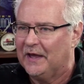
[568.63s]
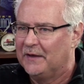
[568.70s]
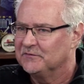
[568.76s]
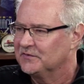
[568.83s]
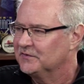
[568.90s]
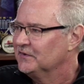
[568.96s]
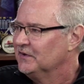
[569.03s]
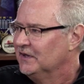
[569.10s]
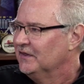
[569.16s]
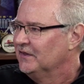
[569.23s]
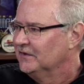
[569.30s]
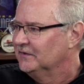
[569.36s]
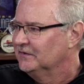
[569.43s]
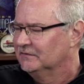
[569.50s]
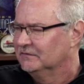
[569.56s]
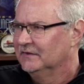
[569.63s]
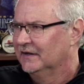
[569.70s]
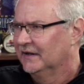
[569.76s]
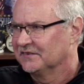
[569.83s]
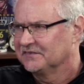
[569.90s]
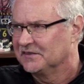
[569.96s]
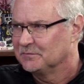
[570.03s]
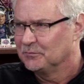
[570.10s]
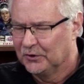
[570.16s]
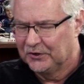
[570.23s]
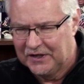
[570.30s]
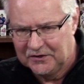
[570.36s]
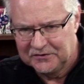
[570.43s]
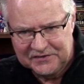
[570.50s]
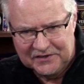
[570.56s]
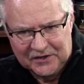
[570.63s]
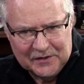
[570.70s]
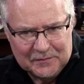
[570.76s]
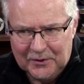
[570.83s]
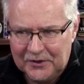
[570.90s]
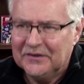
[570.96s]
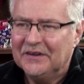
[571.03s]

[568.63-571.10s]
games. I guess it's more now, sorry. But.